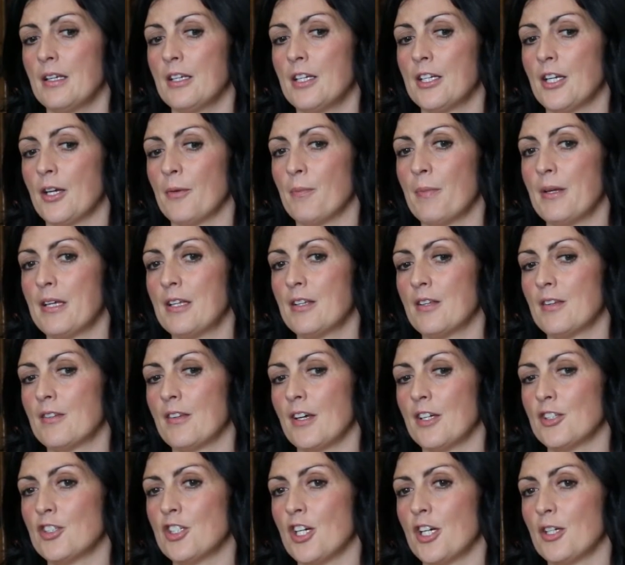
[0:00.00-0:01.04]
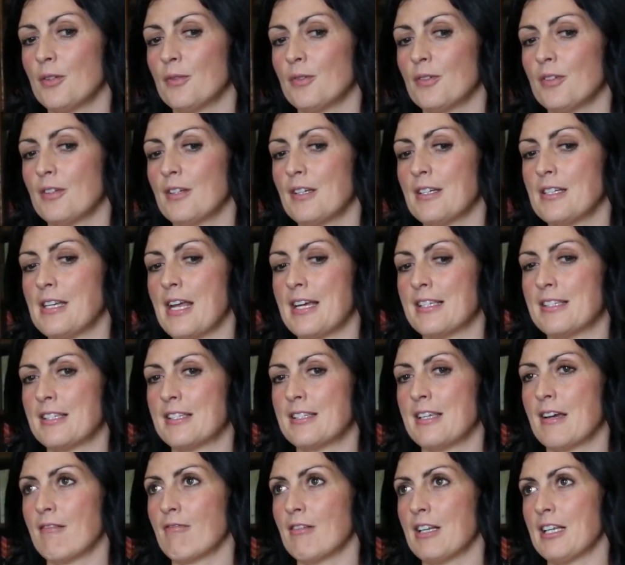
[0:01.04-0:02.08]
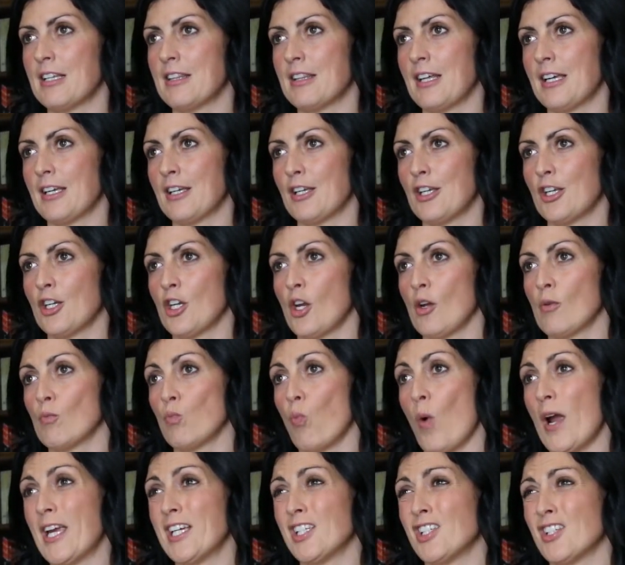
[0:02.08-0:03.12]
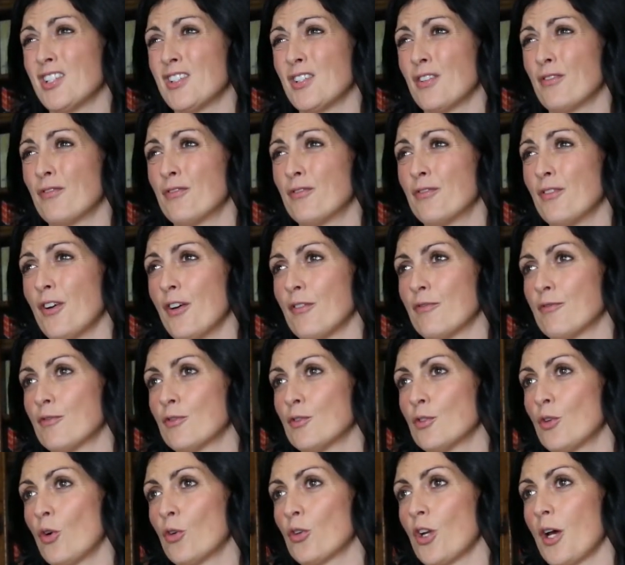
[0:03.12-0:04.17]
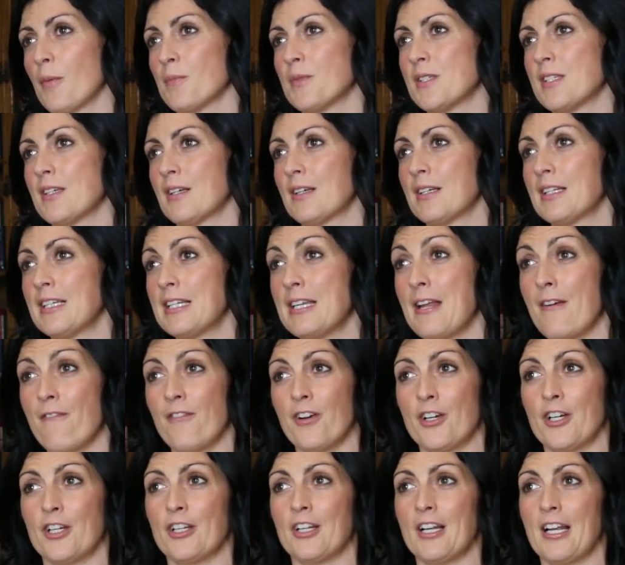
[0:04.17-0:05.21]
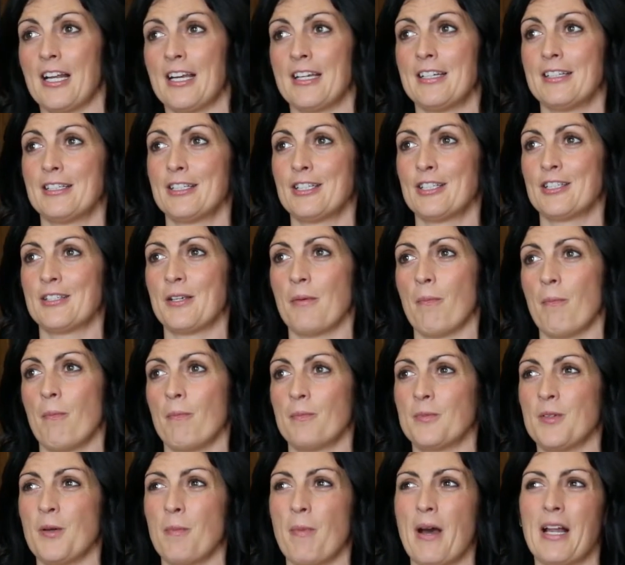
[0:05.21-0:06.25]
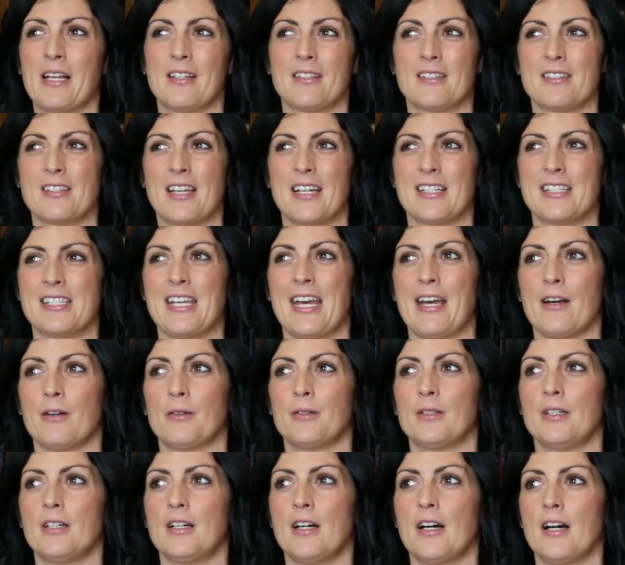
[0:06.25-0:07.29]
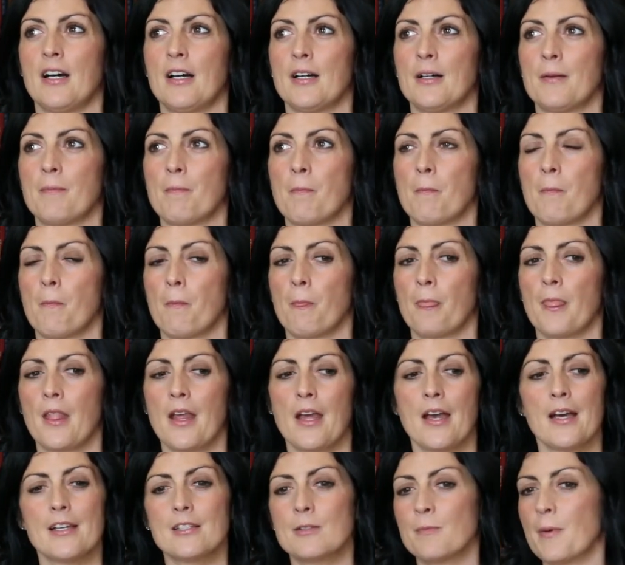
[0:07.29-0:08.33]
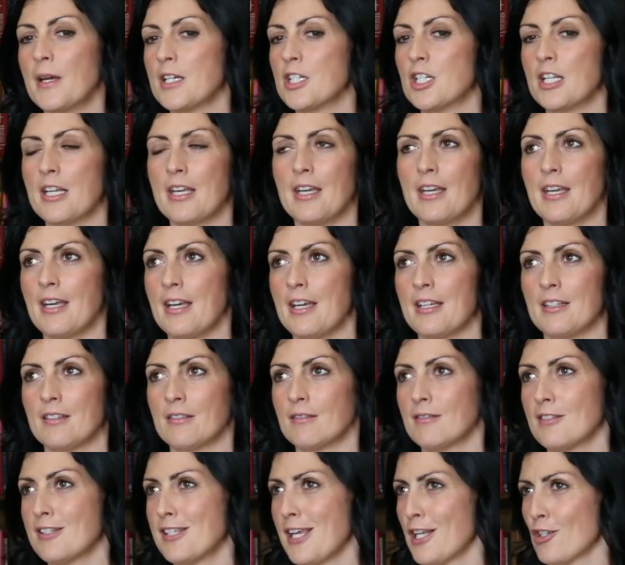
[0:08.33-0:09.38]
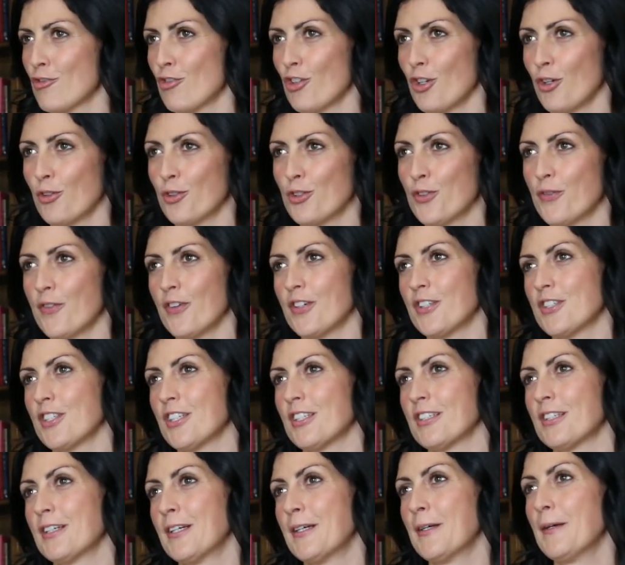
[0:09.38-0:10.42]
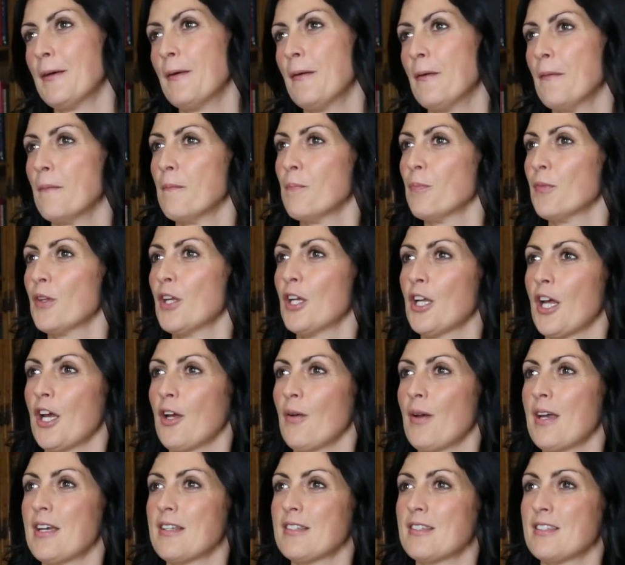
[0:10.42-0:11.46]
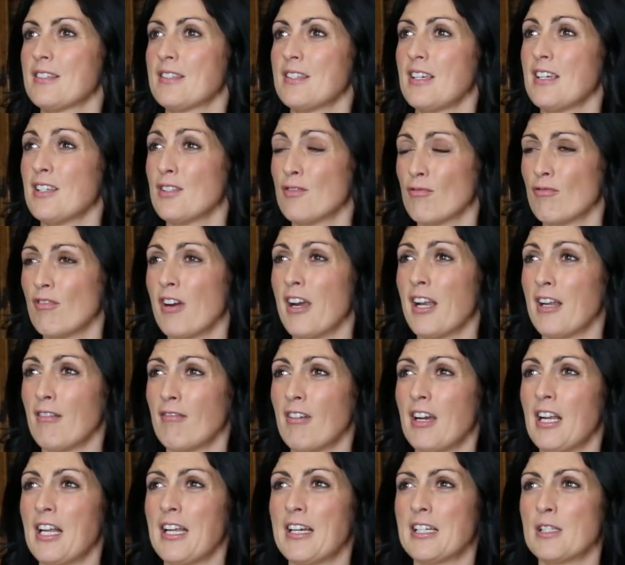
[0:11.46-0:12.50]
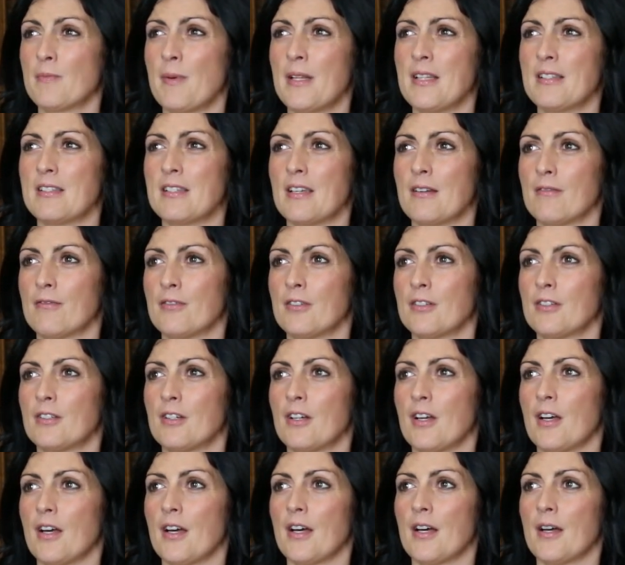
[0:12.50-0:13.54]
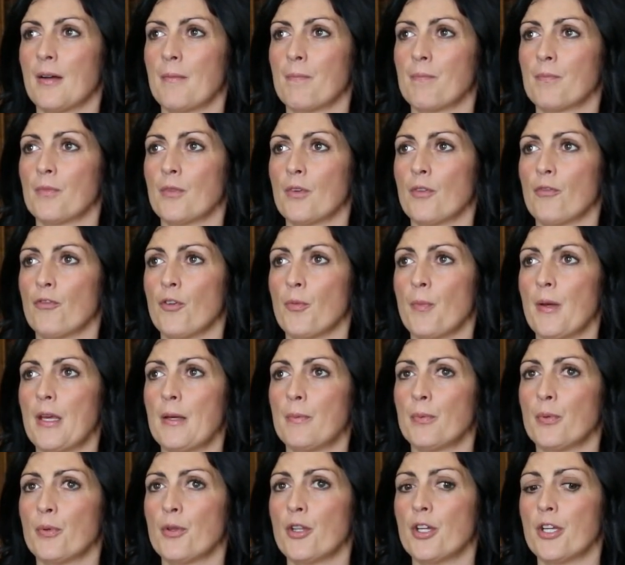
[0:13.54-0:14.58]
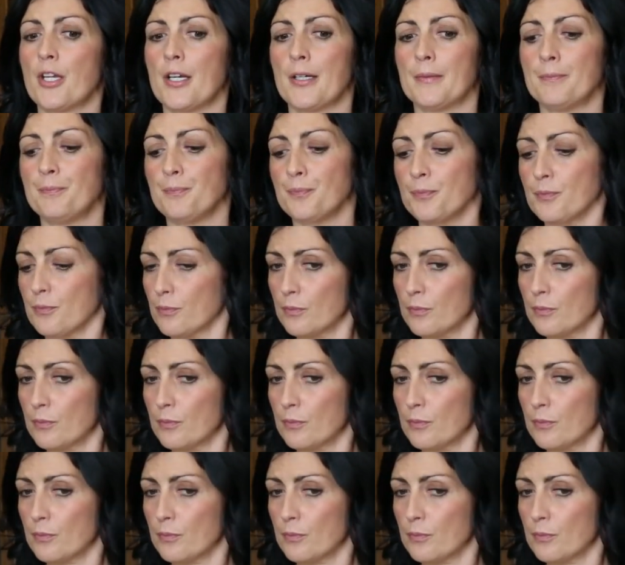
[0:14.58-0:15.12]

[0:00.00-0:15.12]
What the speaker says: because I don't necessarily think, wages have gone up significantly to balance that out, especially in central Oxford, and, it's really, really expensive for people that are,